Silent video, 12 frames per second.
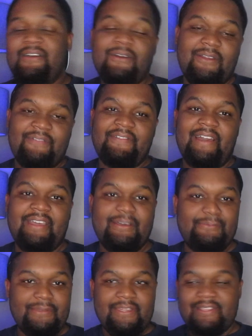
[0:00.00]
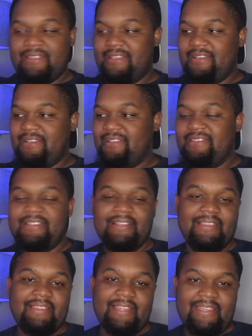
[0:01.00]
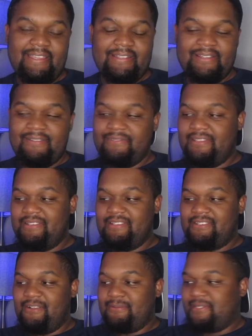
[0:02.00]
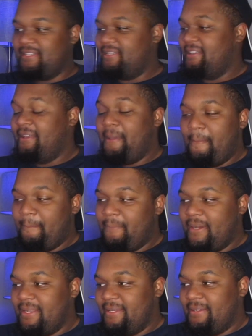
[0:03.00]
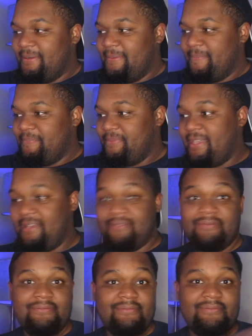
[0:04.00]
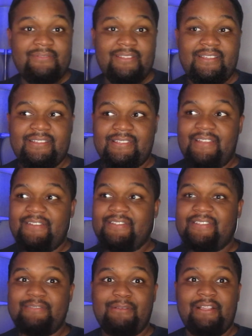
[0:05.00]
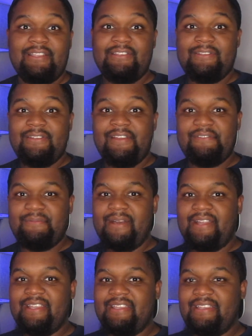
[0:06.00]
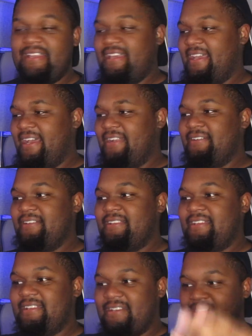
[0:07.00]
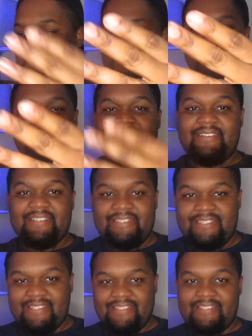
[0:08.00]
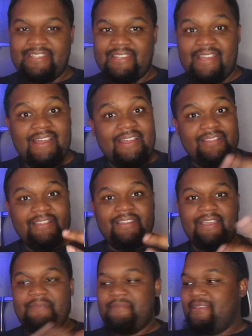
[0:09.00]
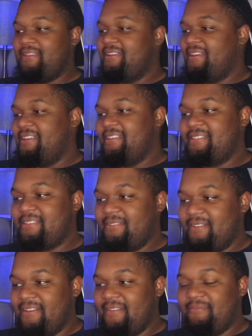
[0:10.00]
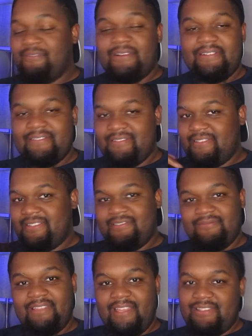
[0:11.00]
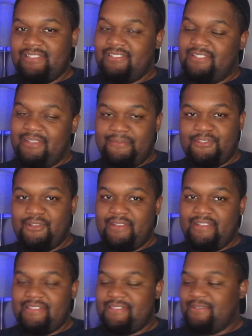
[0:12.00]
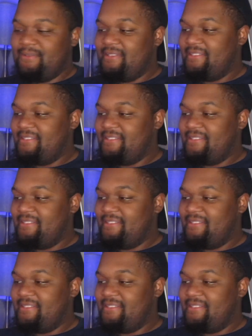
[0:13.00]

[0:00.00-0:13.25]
Or if not, it'll be in the link of the description. But yeah, so I know this is probably new to everybody. I know you didn't come here just to look at me. So we're gonna like just jump straight into it.